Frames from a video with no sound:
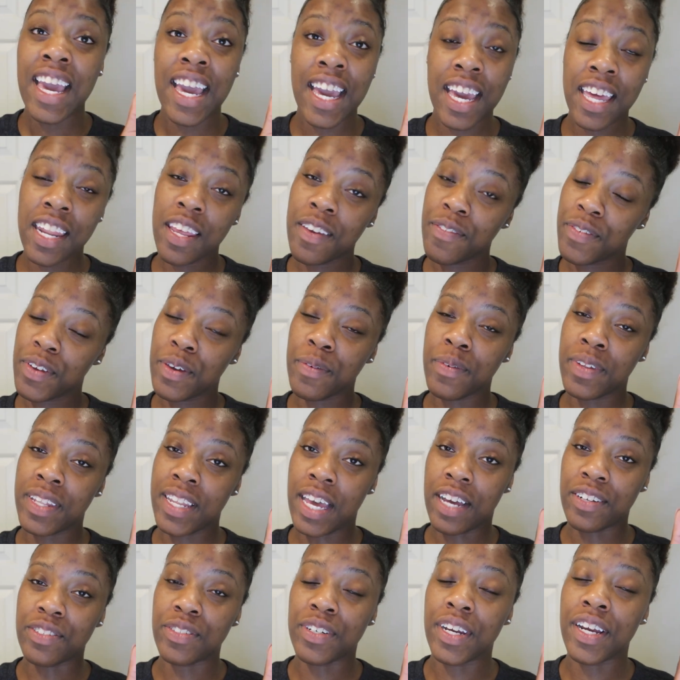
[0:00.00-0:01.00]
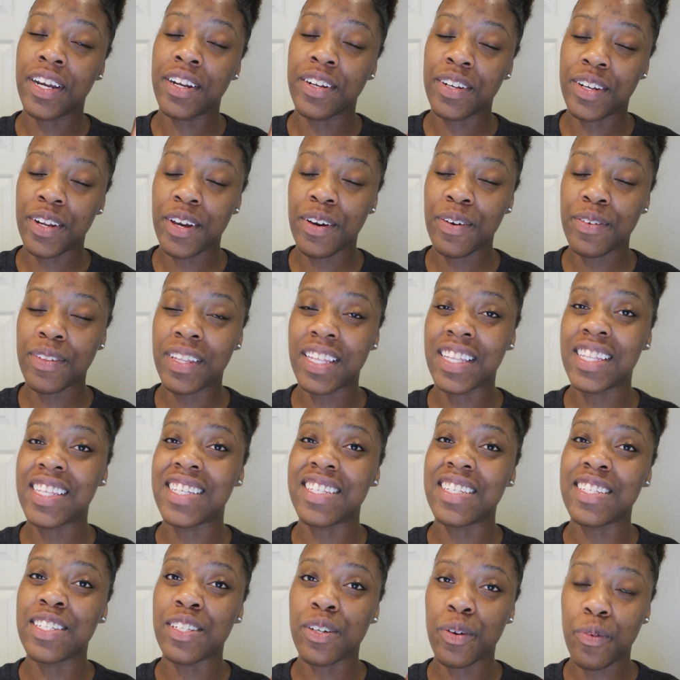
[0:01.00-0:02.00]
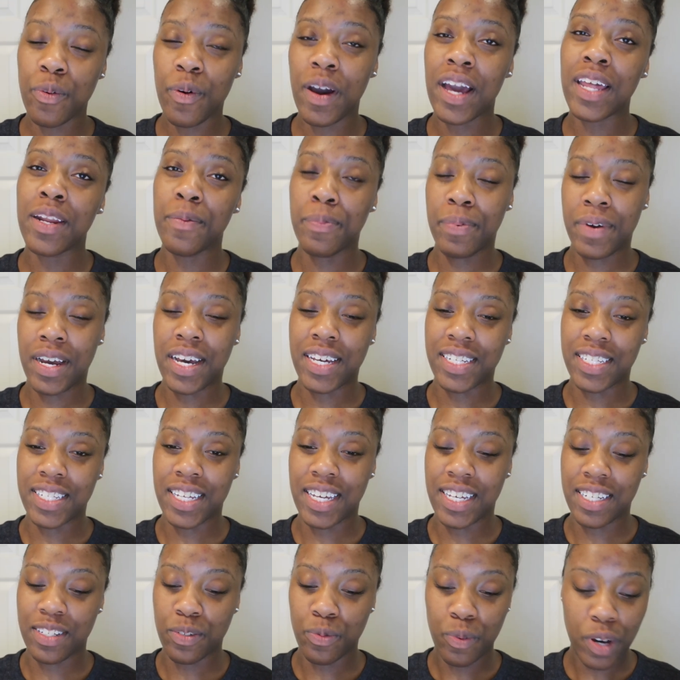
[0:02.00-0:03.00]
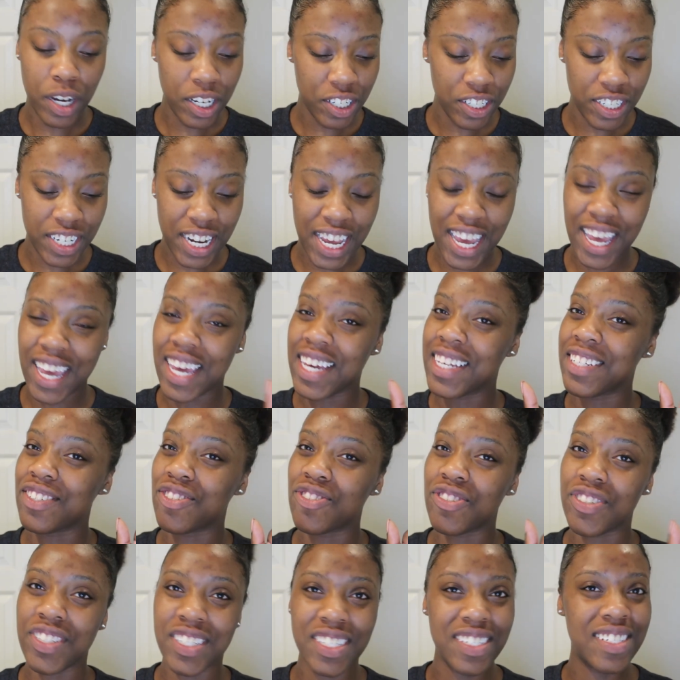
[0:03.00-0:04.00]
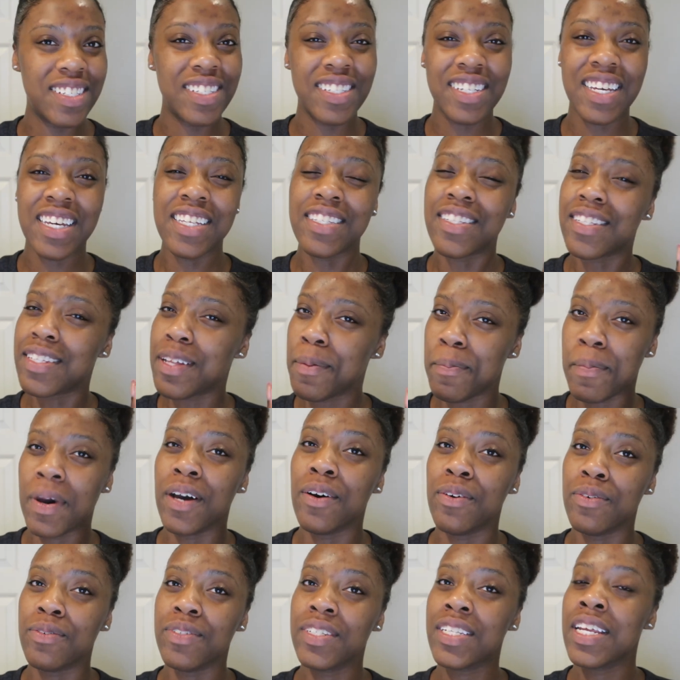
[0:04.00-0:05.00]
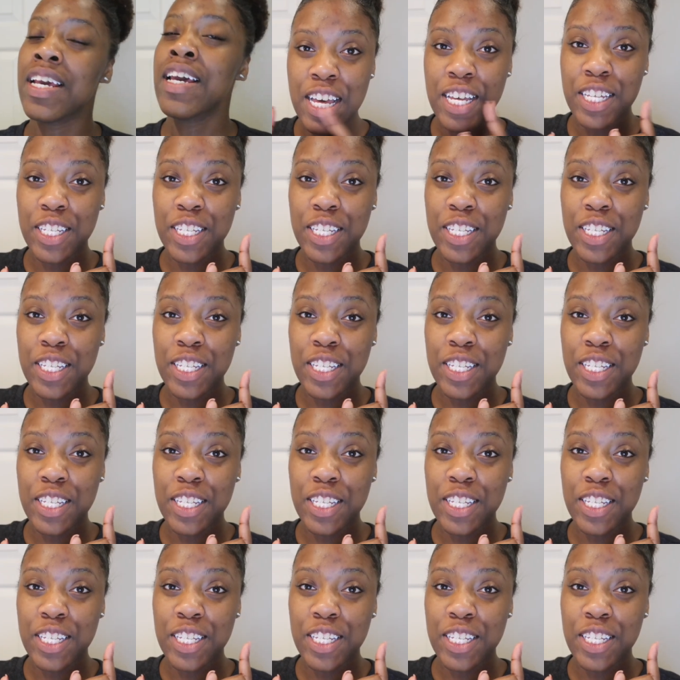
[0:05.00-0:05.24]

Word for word: Any of you with natural hair know that this is quite a process. Wash day is just, it's the most.